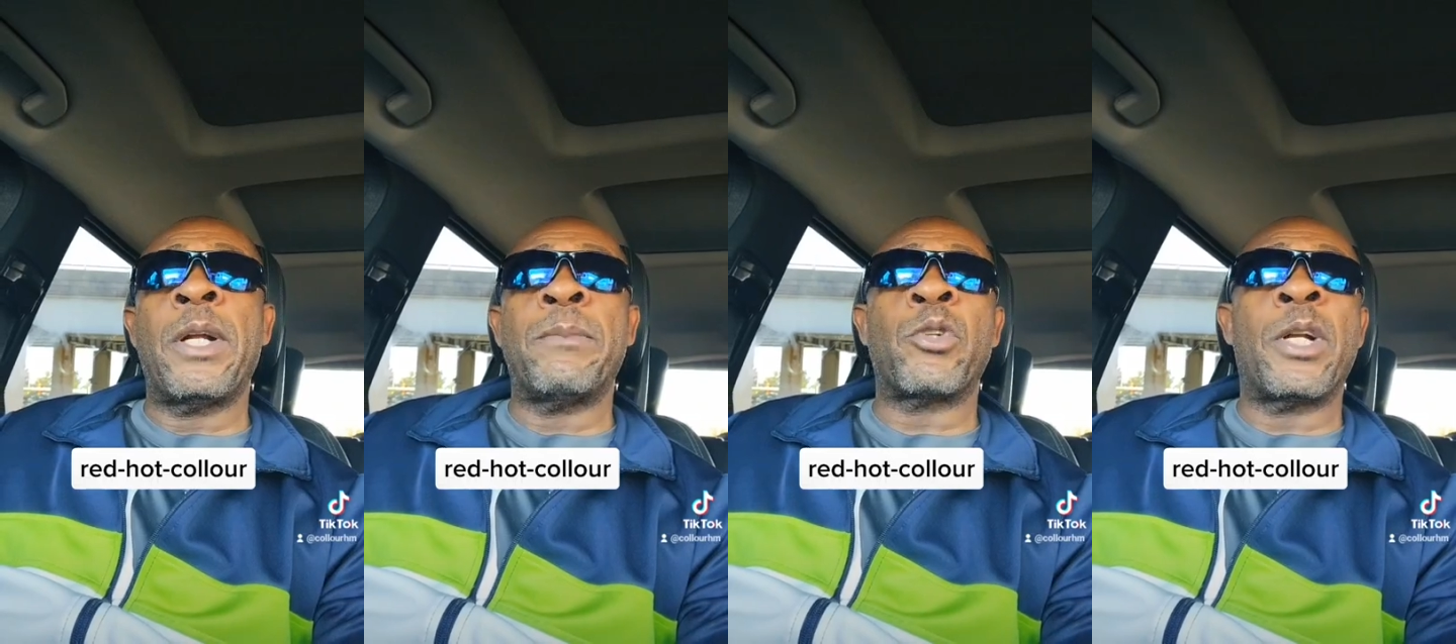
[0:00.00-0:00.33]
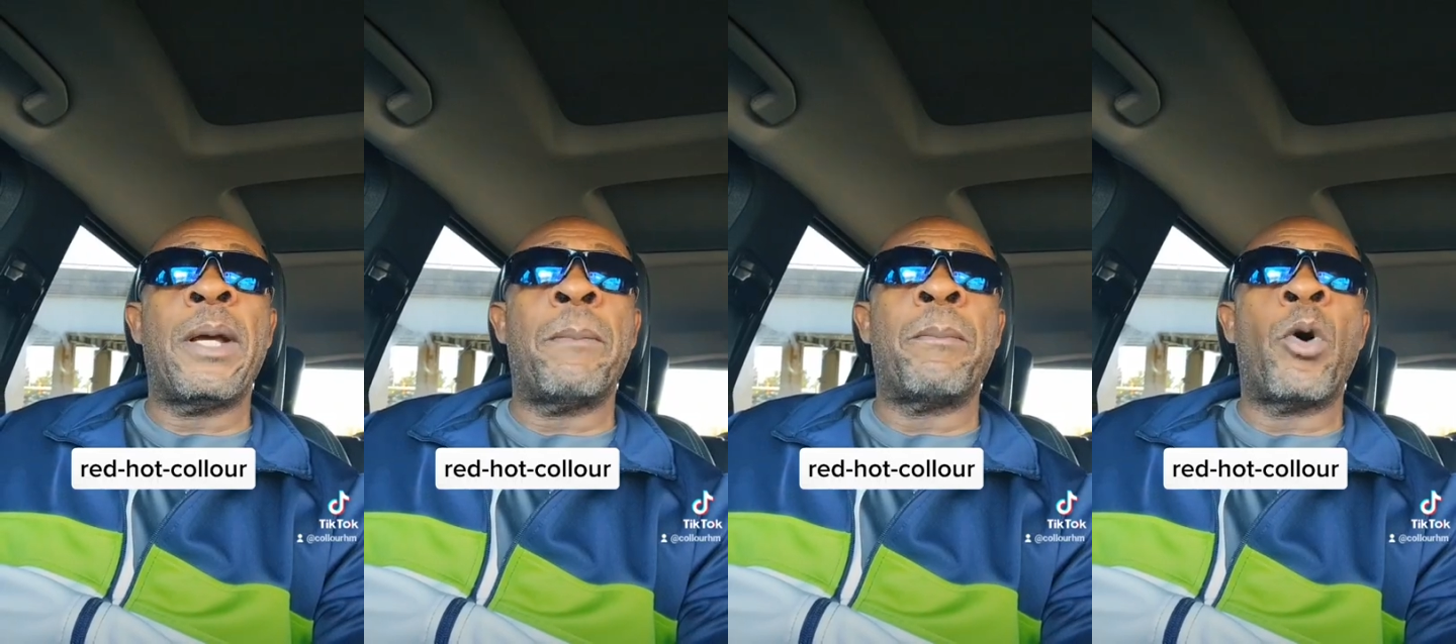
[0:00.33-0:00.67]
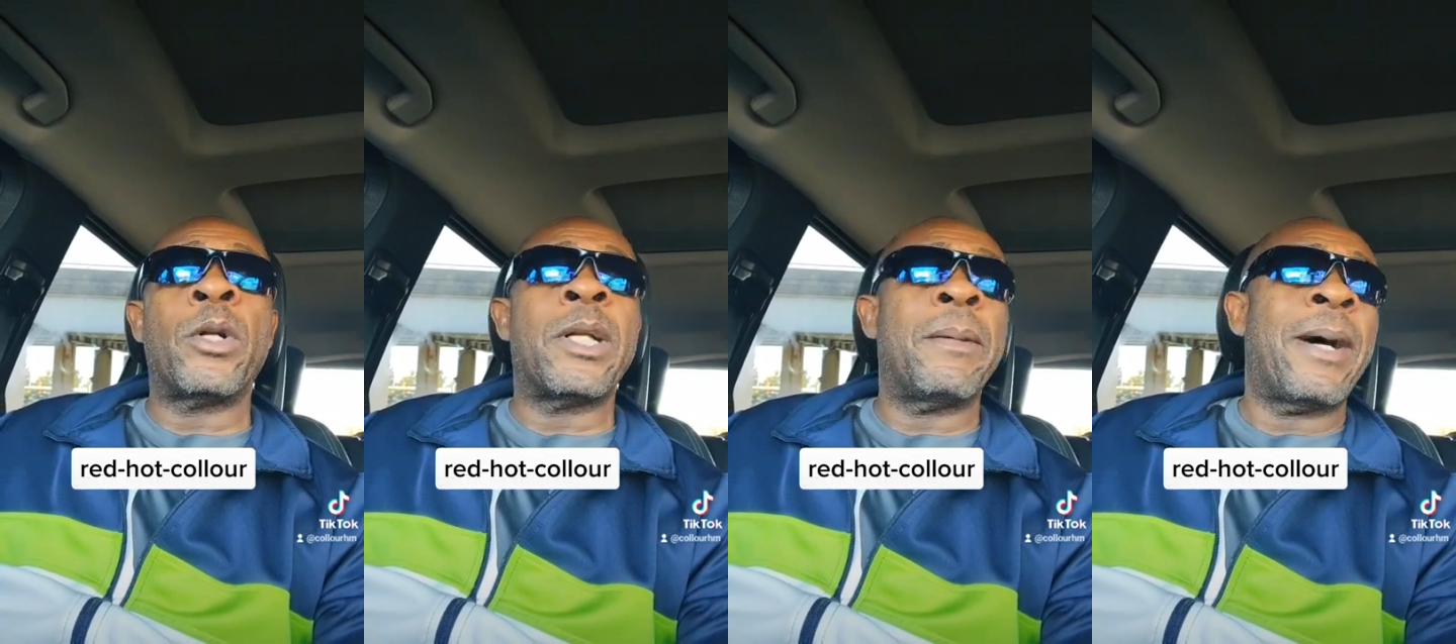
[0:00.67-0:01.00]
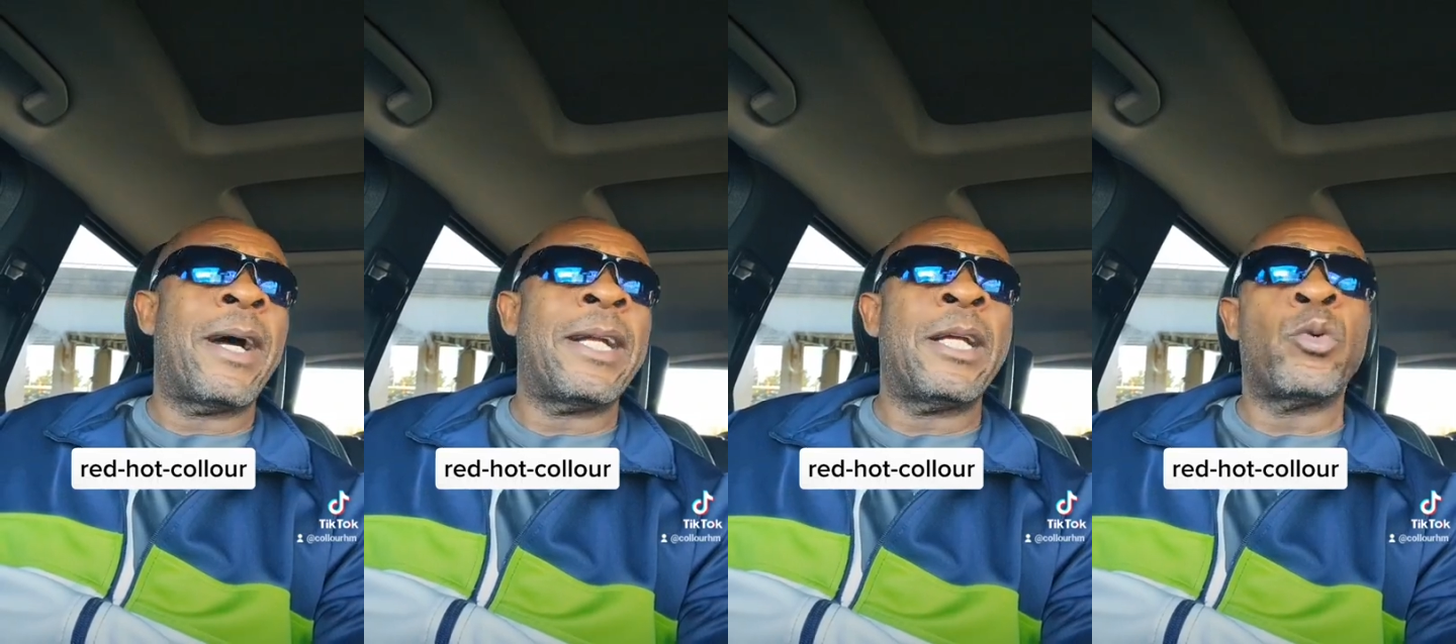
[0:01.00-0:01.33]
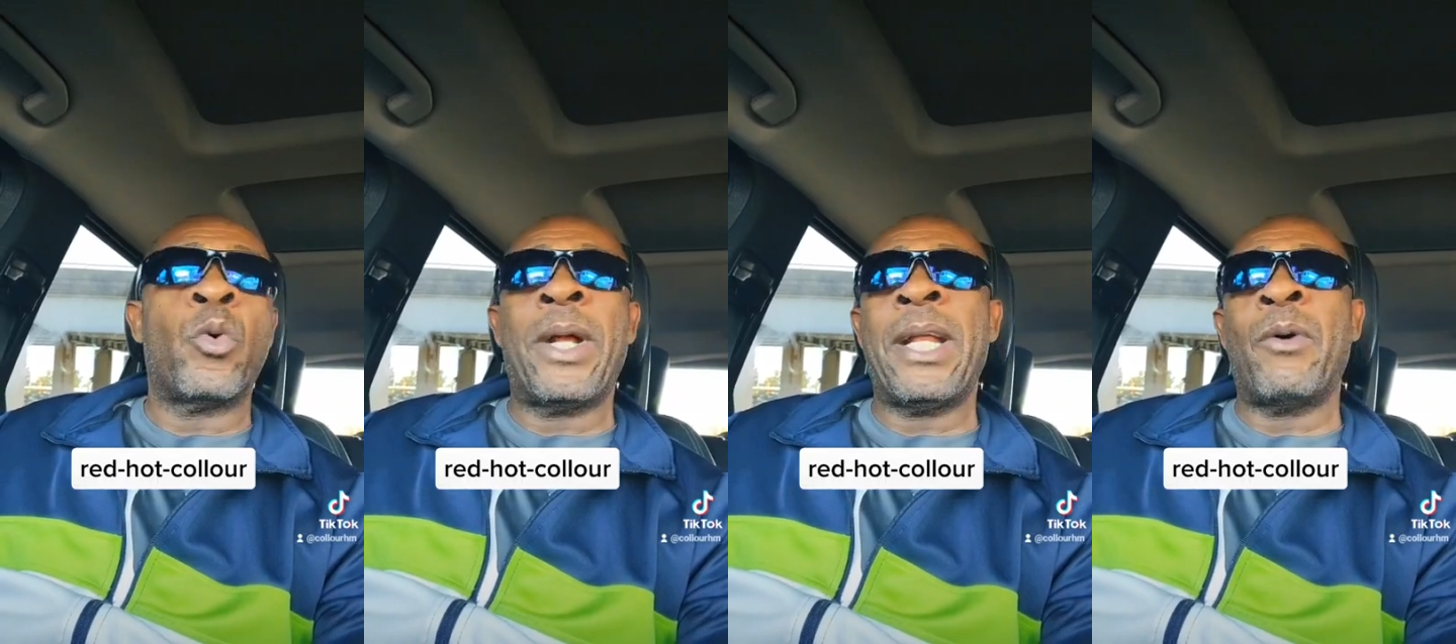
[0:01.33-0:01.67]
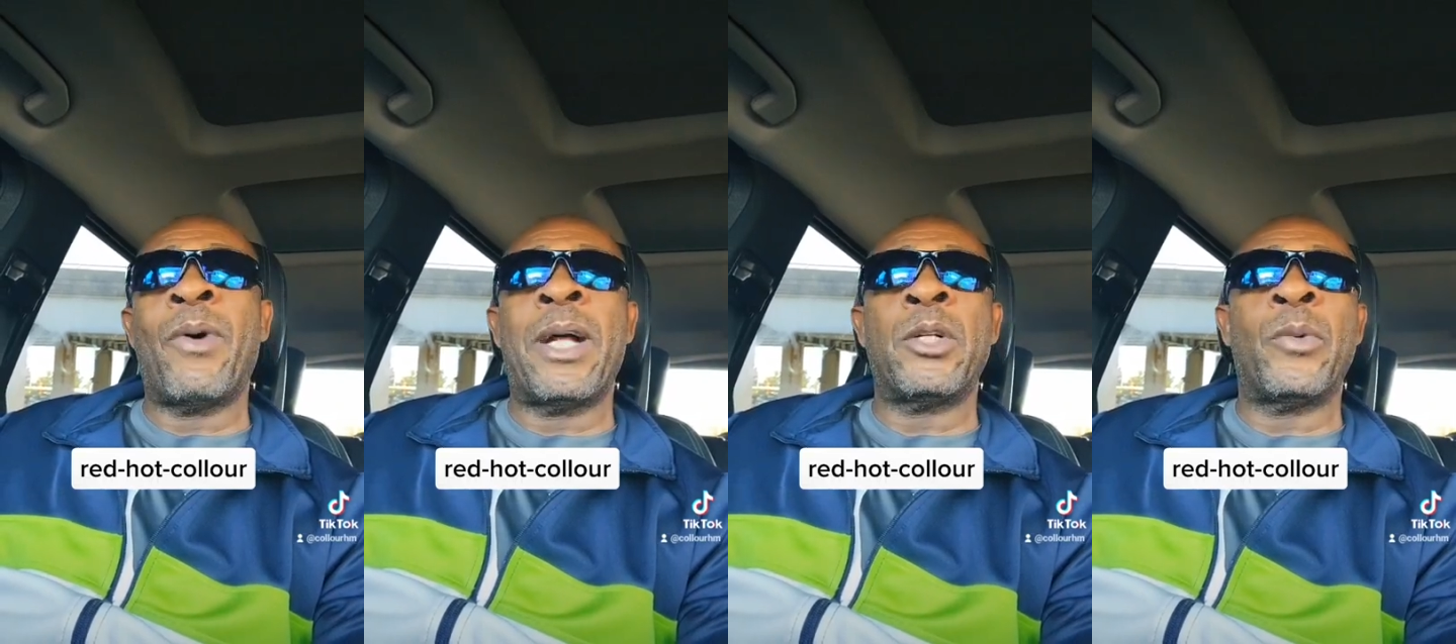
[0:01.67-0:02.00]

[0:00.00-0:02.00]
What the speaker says: them so then burn them or then do what they want to